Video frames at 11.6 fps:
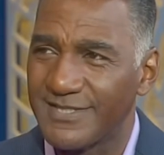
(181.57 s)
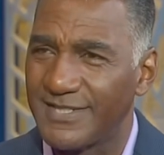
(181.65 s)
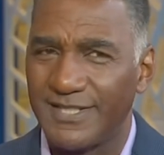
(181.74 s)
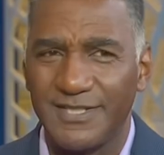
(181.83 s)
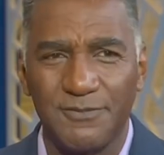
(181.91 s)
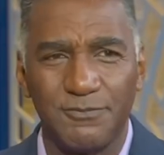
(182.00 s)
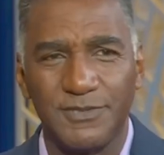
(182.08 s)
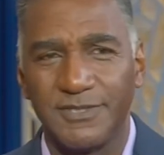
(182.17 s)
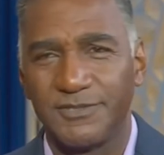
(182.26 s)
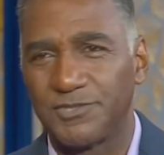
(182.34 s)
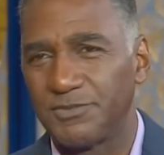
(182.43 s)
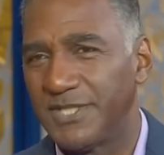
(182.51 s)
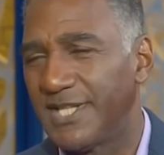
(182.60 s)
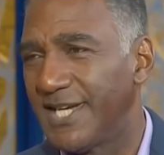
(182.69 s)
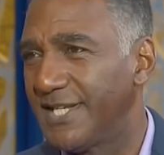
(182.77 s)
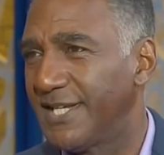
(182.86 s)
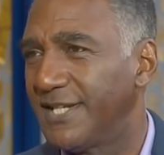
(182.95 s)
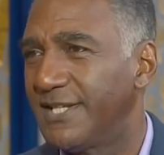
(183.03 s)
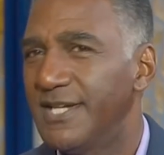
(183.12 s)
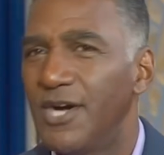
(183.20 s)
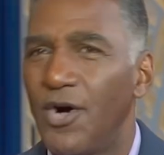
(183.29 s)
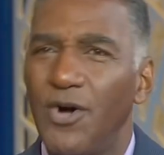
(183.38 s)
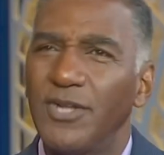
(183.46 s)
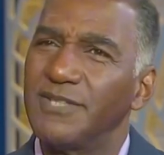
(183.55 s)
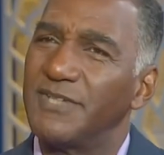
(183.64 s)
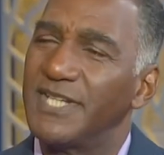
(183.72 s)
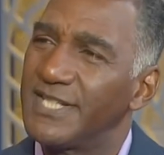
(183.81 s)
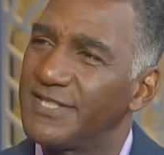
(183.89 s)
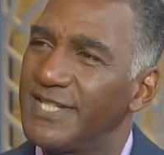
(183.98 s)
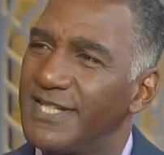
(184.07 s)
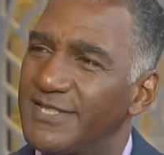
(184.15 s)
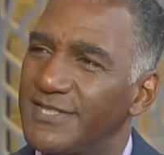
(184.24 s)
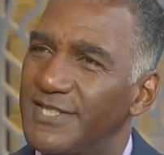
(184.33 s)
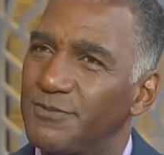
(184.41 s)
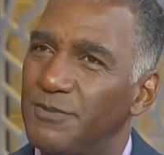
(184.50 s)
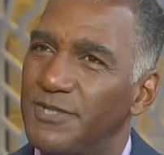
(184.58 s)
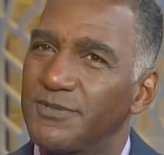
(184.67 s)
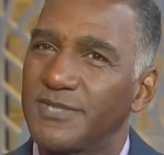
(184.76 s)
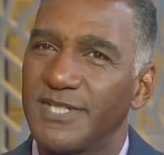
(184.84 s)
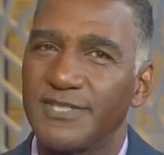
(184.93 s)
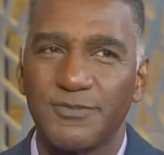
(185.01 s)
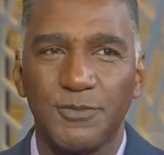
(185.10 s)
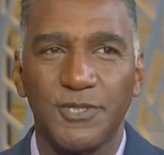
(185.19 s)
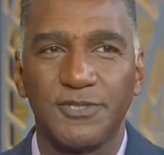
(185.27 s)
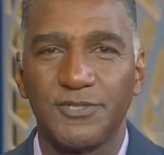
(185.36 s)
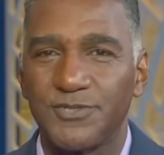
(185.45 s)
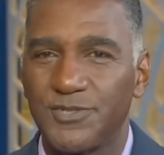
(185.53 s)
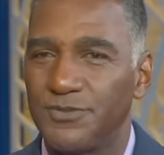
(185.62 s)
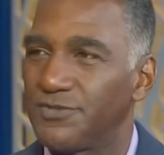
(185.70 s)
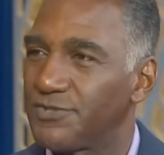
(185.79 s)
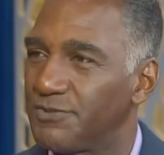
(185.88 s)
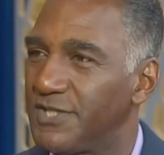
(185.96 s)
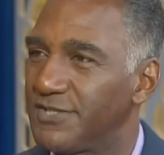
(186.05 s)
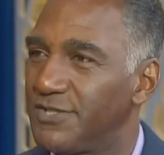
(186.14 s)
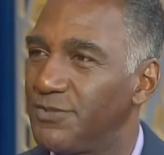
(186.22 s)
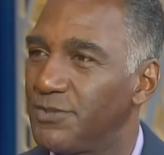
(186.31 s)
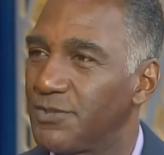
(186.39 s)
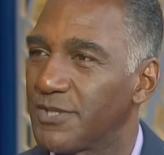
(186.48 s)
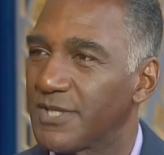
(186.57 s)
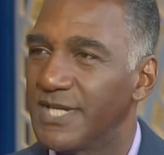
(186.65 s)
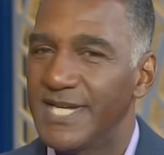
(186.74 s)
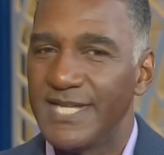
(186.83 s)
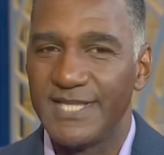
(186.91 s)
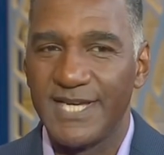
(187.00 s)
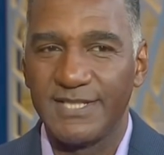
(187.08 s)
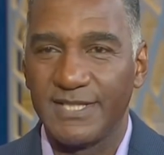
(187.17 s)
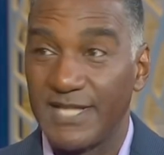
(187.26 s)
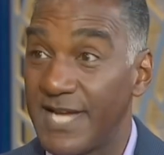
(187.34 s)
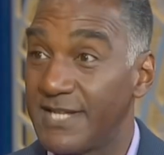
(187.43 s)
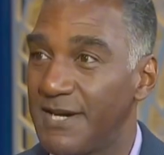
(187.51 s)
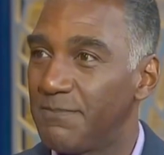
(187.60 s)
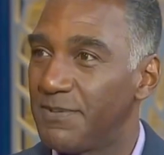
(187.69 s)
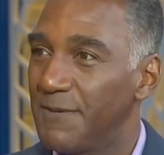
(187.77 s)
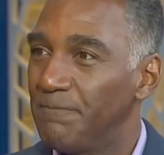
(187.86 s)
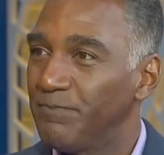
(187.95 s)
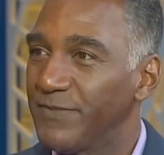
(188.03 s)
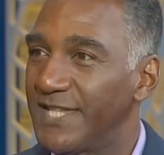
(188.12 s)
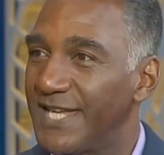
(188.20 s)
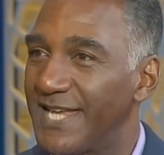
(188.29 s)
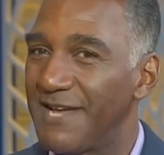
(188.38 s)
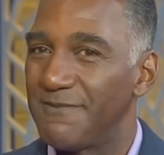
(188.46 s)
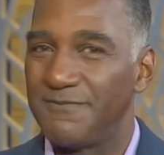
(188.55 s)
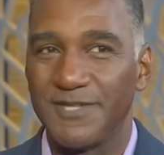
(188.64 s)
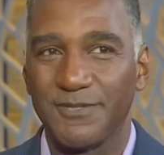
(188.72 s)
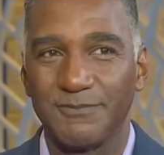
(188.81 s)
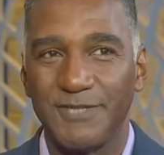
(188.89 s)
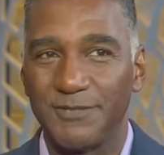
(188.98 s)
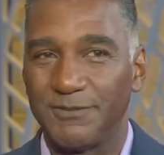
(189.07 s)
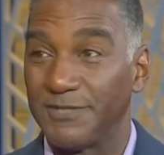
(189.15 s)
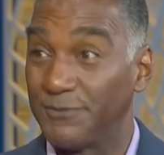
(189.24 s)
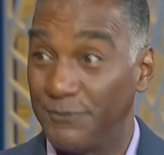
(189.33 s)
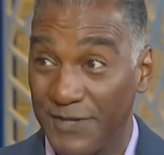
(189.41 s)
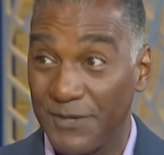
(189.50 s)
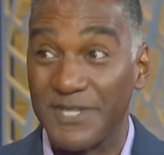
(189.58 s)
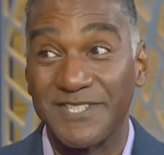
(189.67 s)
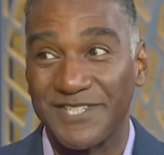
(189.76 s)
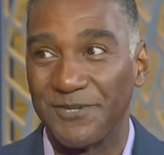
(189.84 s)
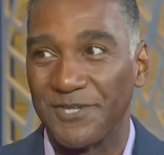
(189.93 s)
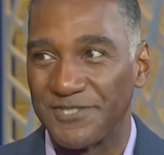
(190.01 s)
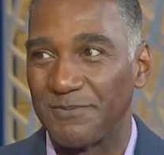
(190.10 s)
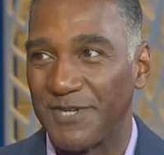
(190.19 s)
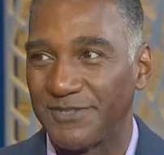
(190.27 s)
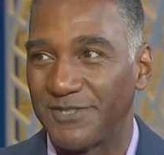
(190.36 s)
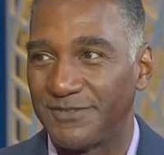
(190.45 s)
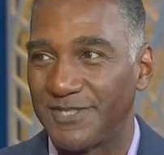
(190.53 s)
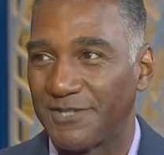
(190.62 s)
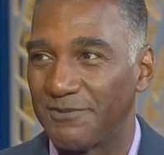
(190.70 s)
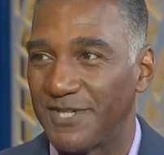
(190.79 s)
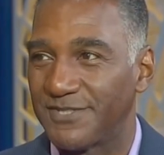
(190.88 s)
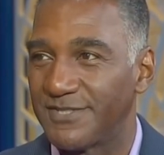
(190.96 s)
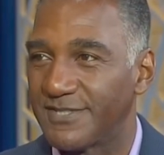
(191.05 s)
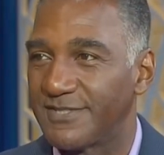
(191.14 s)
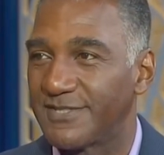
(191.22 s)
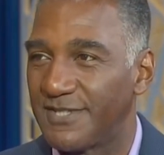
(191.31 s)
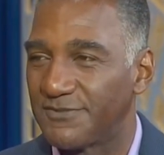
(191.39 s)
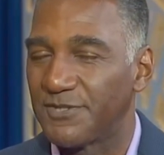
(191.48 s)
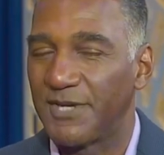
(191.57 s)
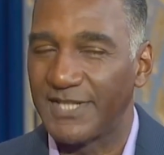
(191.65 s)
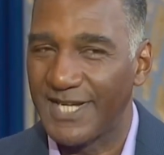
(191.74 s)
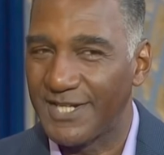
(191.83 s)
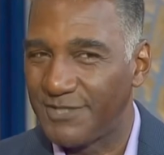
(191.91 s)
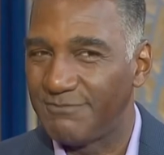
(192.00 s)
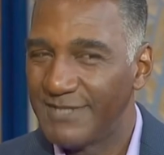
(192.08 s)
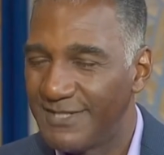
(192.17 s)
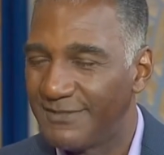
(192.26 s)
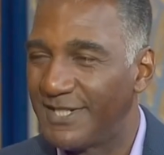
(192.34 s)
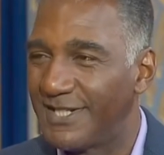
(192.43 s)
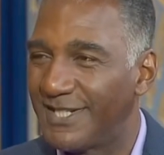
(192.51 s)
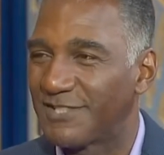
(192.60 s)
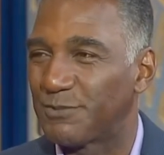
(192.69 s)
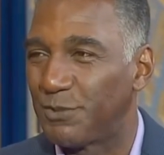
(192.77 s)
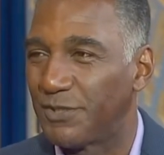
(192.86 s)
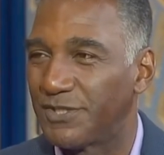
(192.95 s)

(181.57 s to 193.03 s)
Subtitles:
I love the tree lighting, all of it. It's one of those things where there's certain streets in New York that light up, that have their, you know, they're very serious about their decorations and stuff. So I like exploring